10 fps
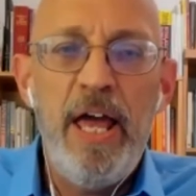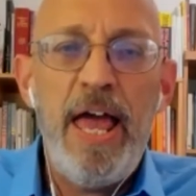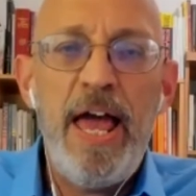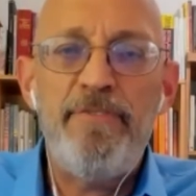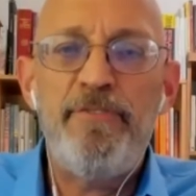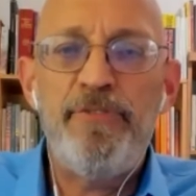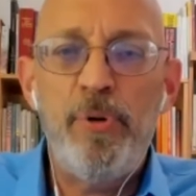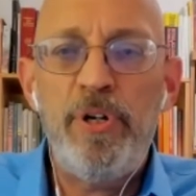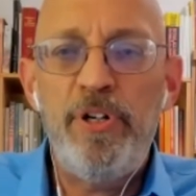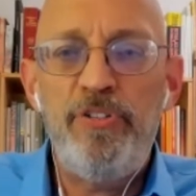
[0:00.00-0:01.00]
have
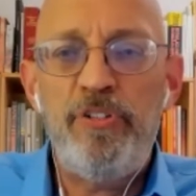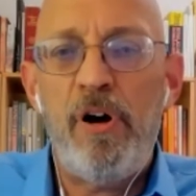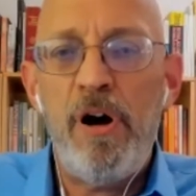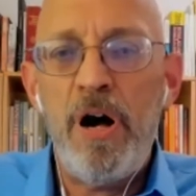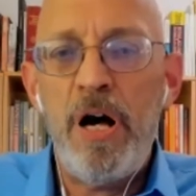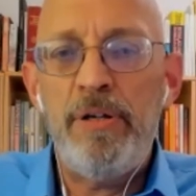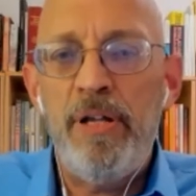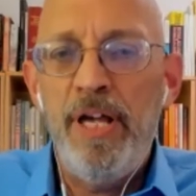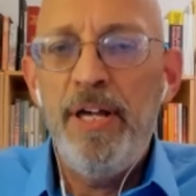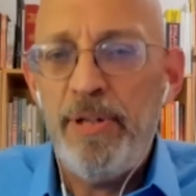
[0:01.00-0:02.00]
focused on
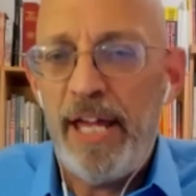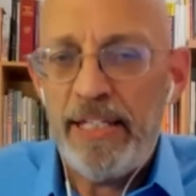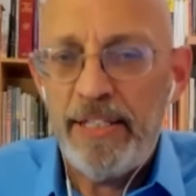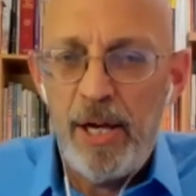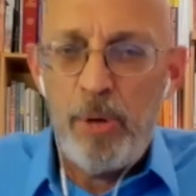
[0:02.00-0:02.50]
like